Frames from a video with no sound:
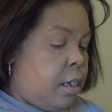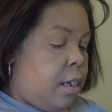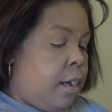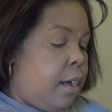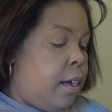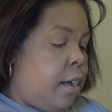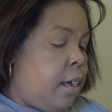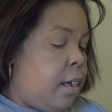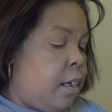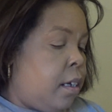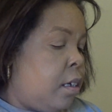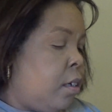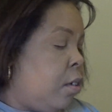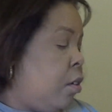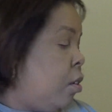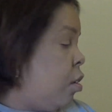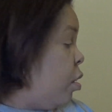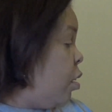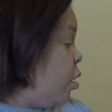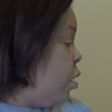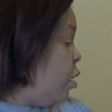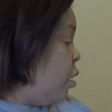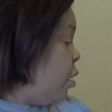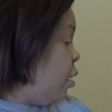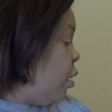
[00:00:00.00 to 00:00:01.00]
And
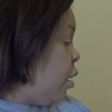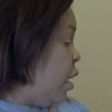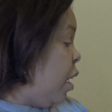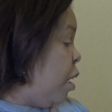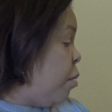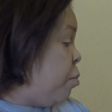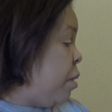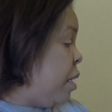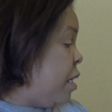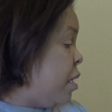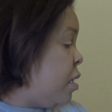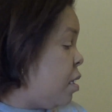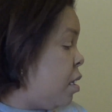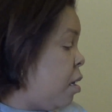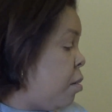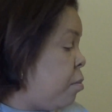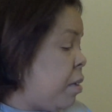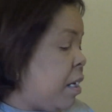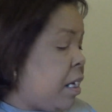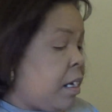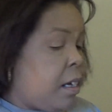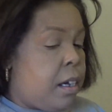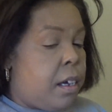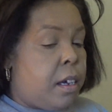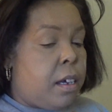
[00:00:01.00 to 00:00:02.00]
keeping some
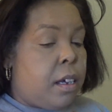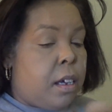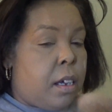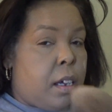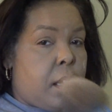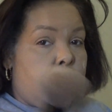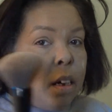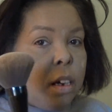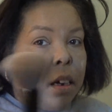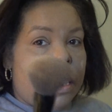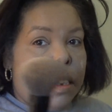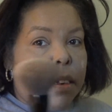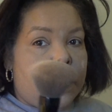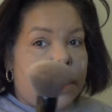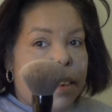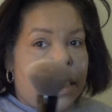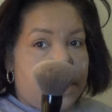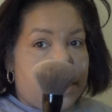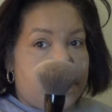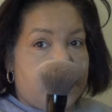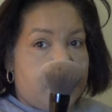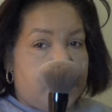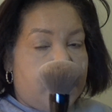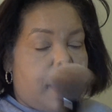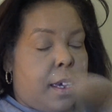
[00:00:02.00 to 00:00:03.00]
of the
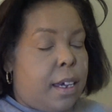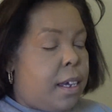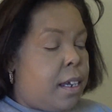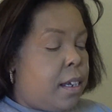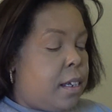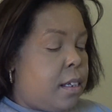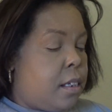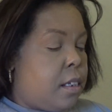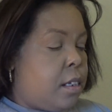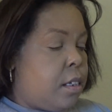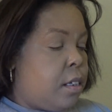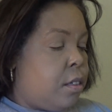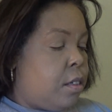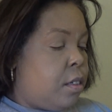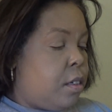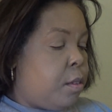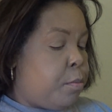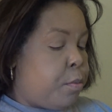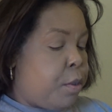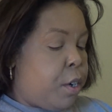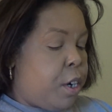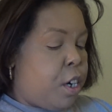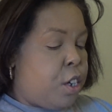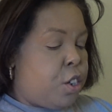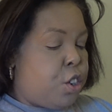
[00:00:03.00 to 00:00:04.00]
dust into the
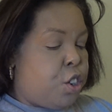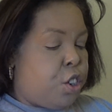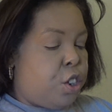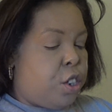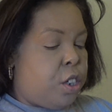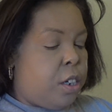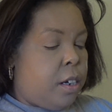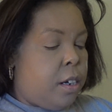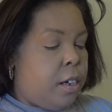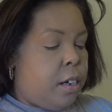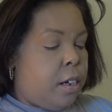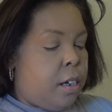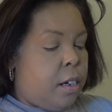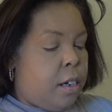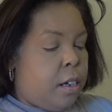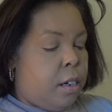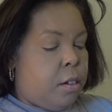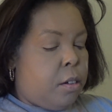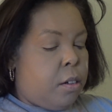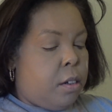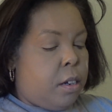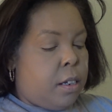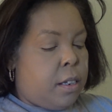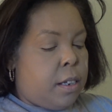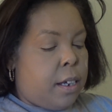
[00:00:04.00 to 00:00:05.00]
brush.
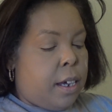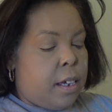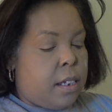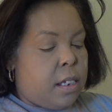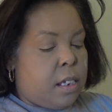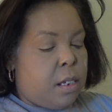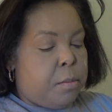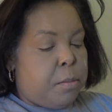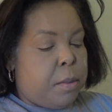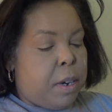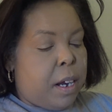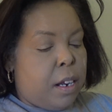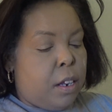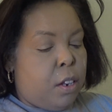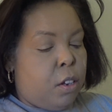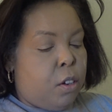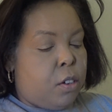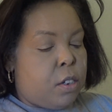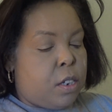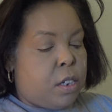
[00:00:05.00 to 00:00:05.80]
I'll take some of my